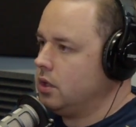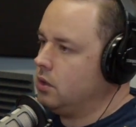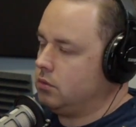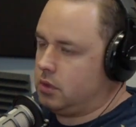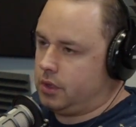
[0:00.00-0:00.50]

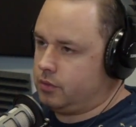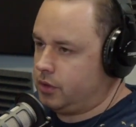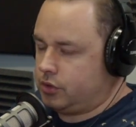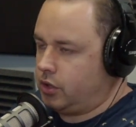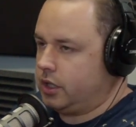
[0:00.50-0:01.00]
we're
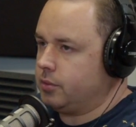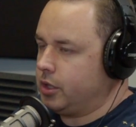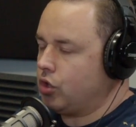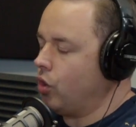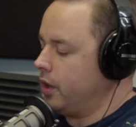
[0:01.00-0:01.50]
not trying to
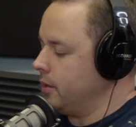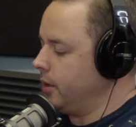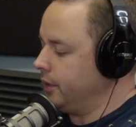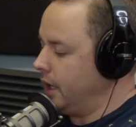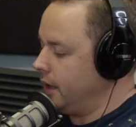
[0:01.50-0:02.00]
be coy
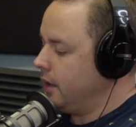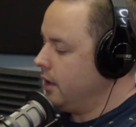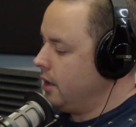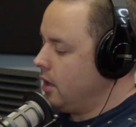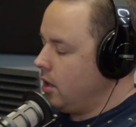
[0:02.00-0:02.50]
about that.
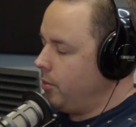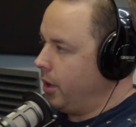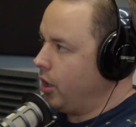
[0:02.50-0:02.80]
But